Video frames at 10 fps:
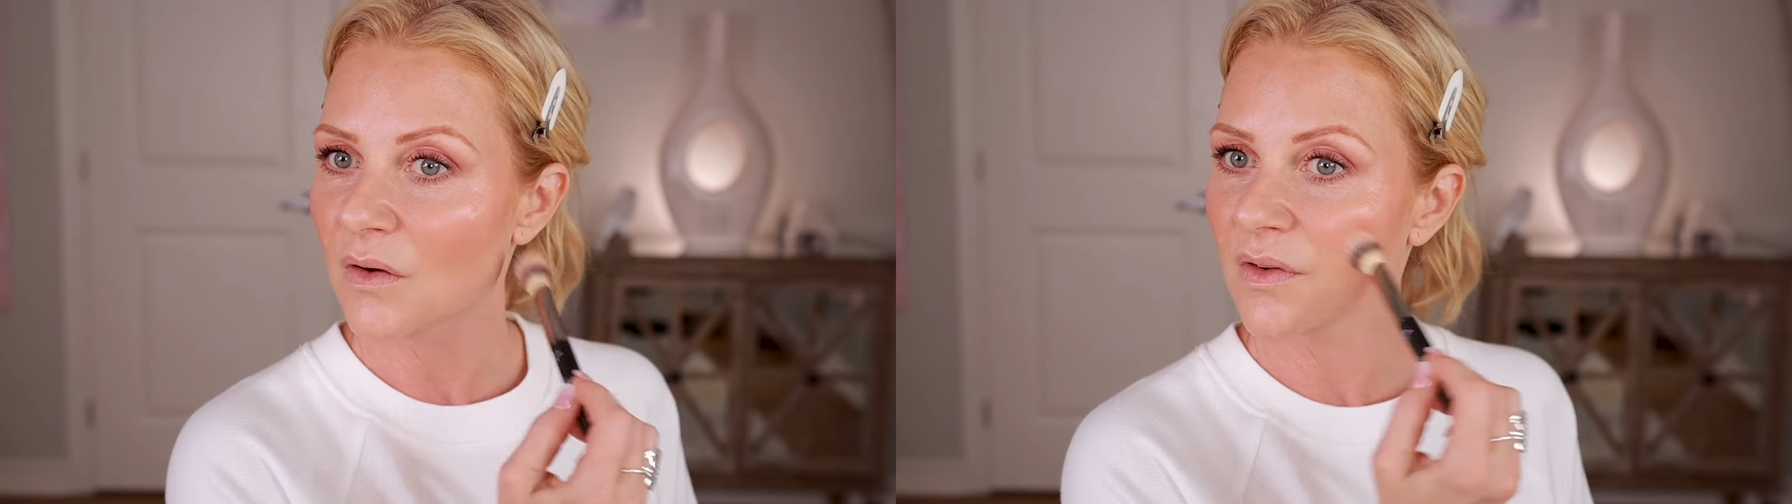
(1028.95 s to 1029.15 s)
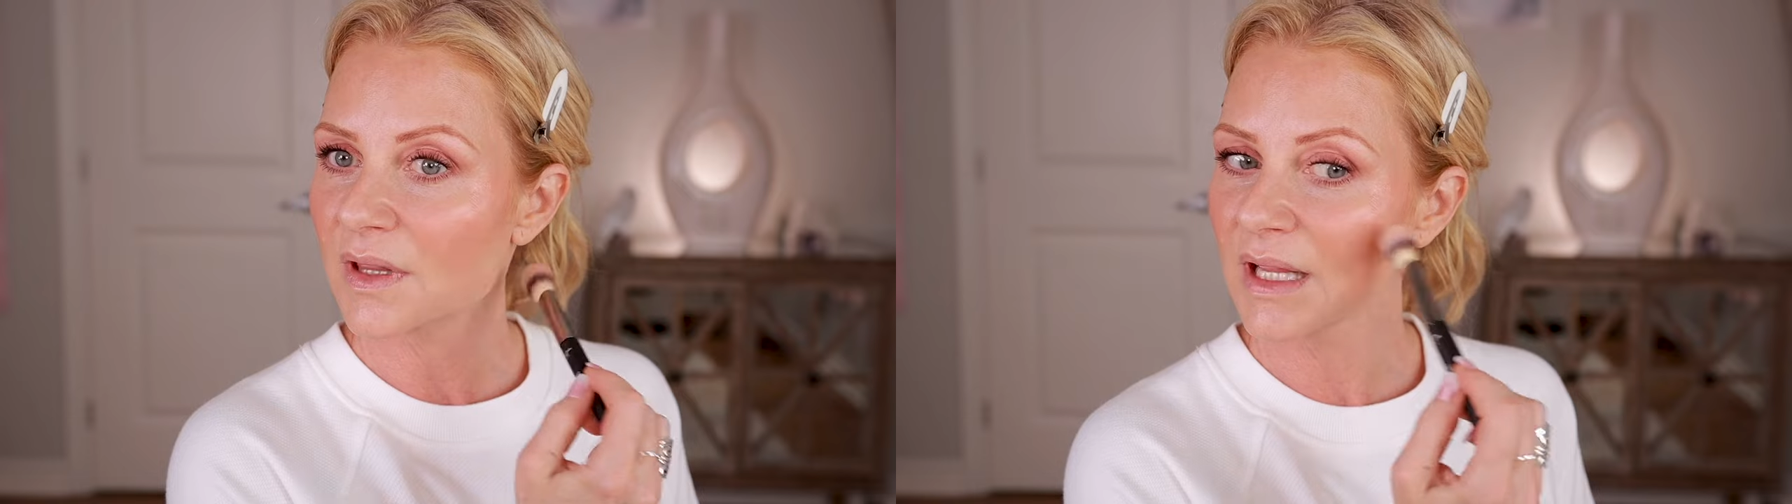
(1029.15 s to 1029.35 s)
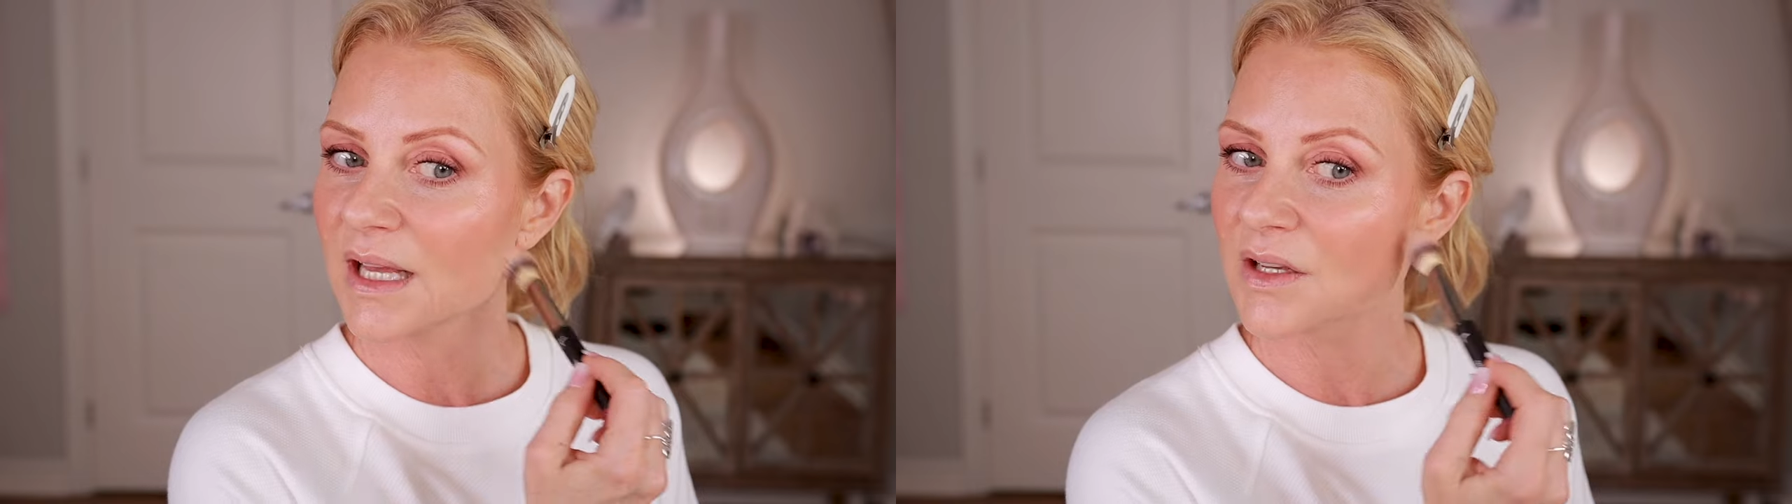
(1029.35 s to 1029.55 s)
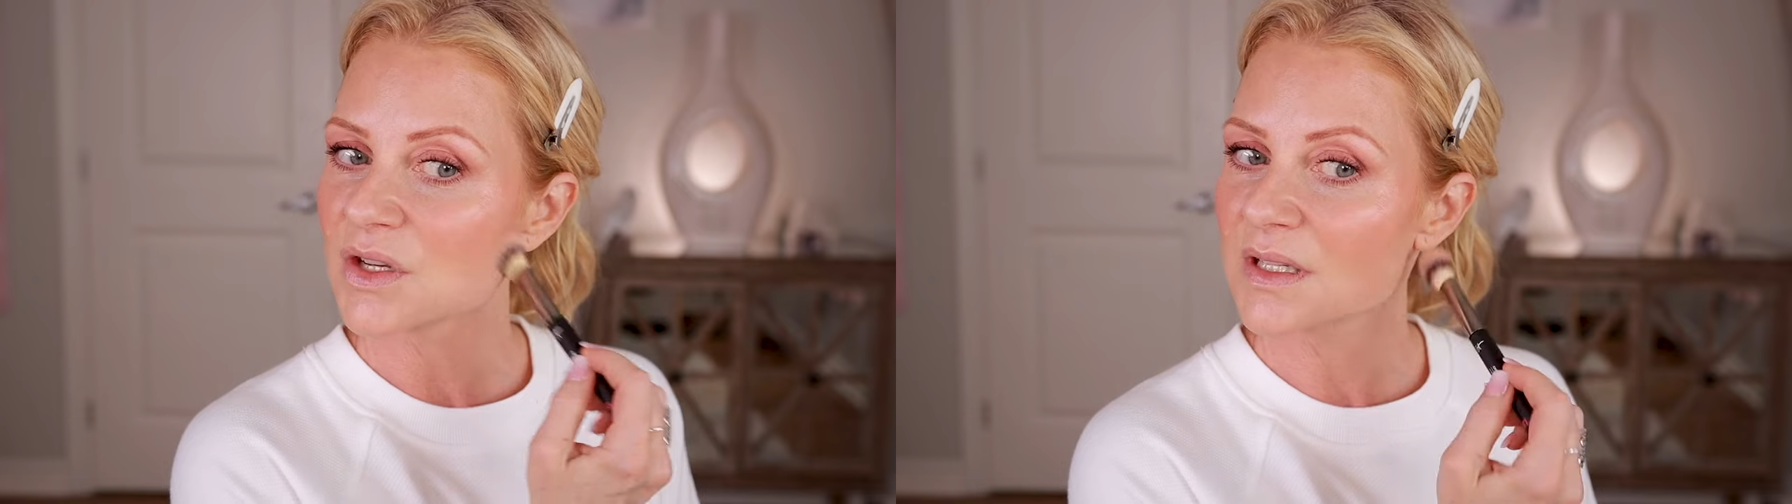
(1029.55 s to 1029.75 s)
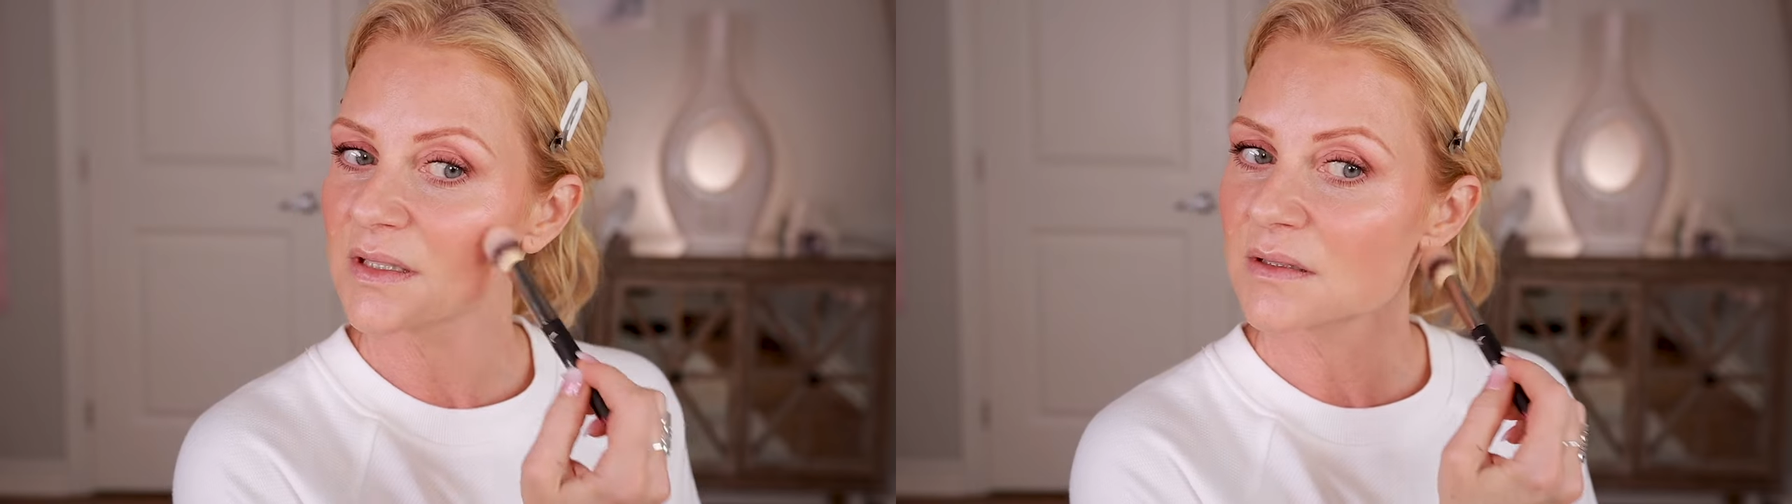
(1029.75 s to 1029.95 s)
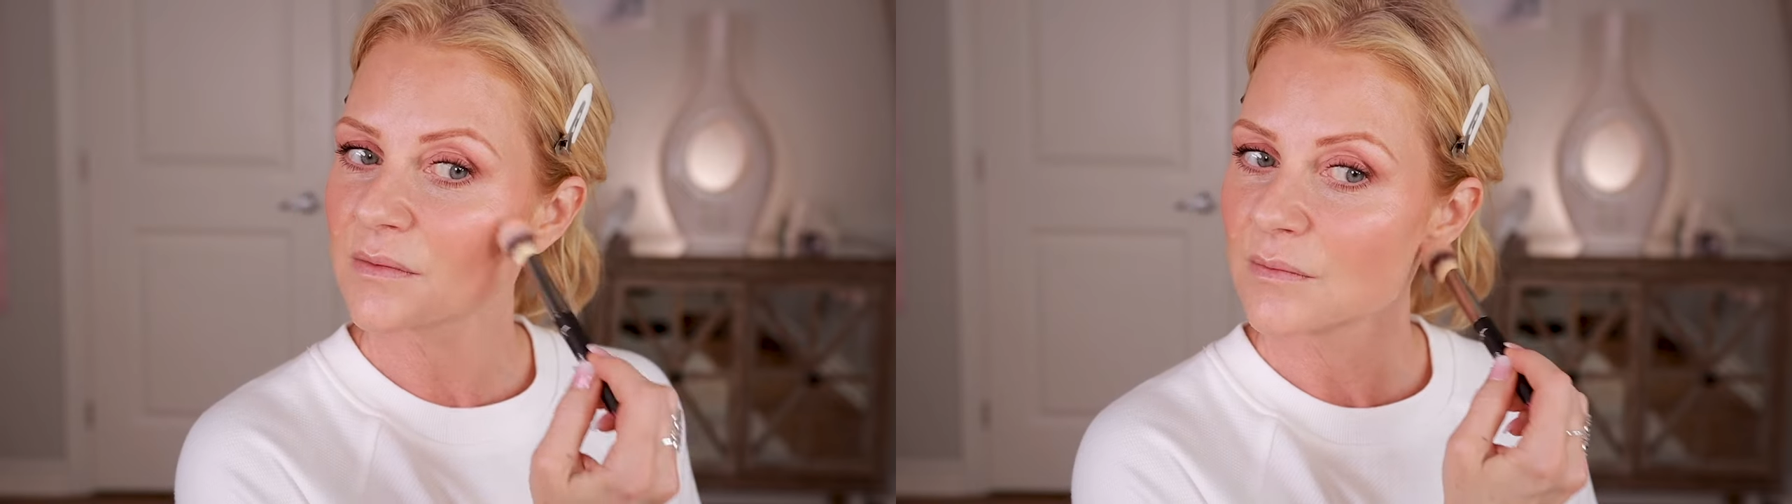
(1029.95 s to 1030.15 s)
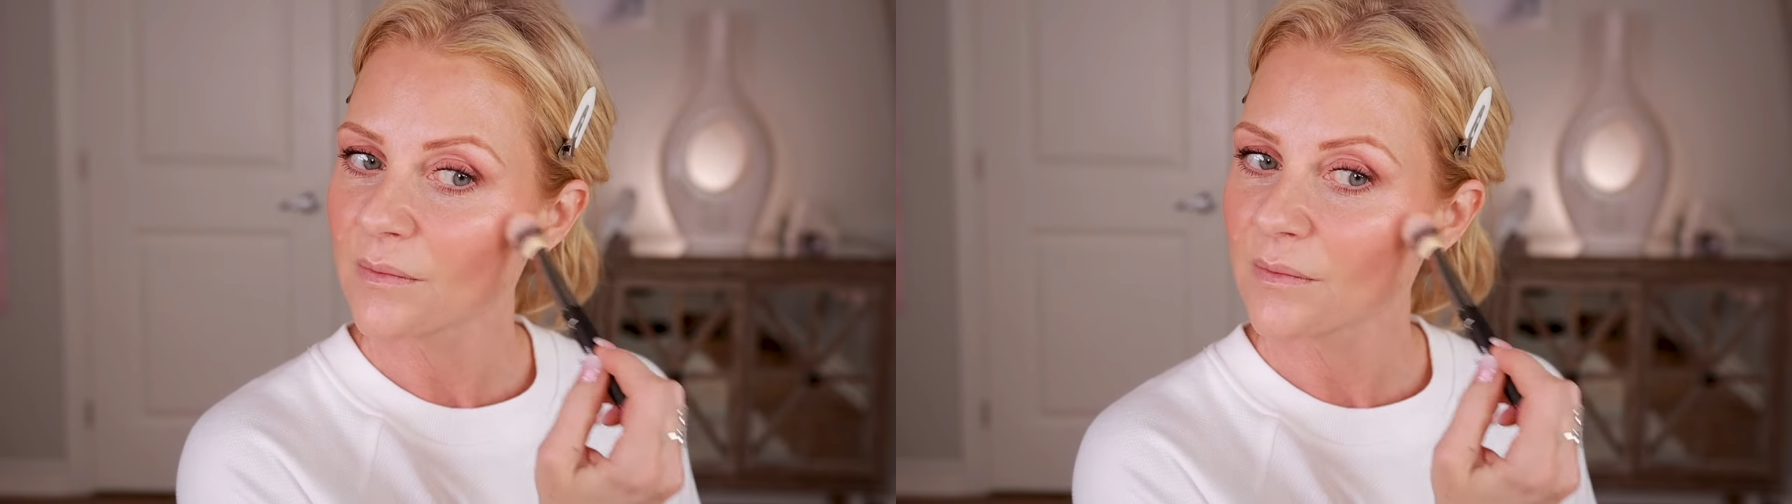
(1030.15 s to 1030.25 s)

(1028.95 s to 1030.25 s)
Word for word: over the edges,